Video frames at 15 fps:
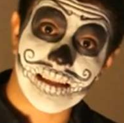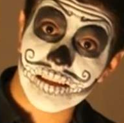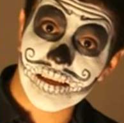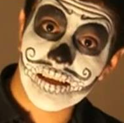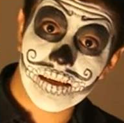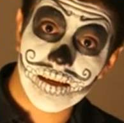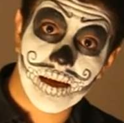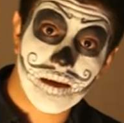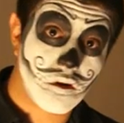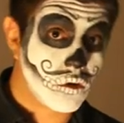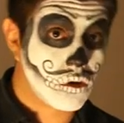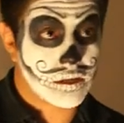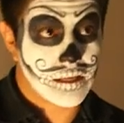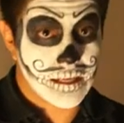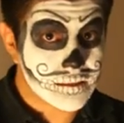Catrina
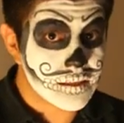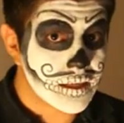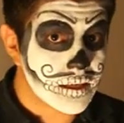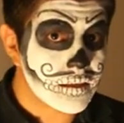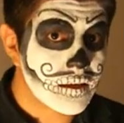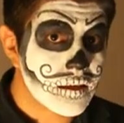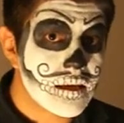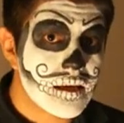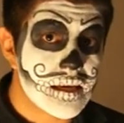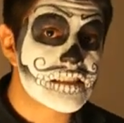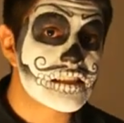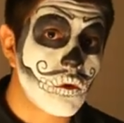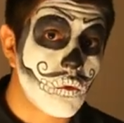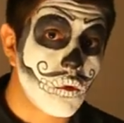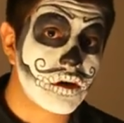or Catrín
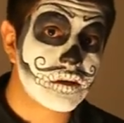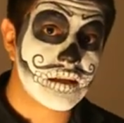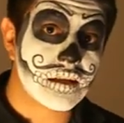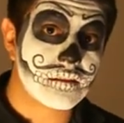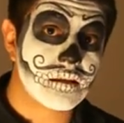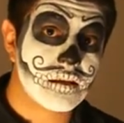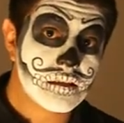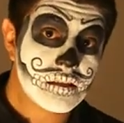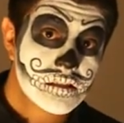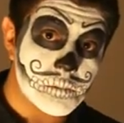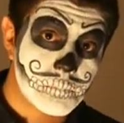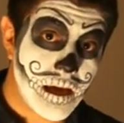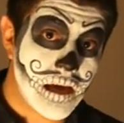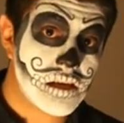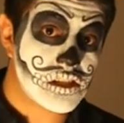is a word that in
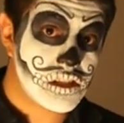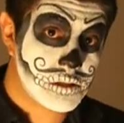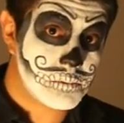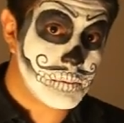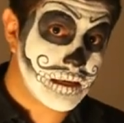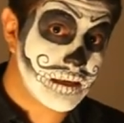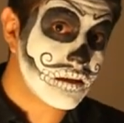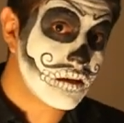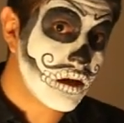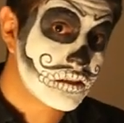Spanish-speaking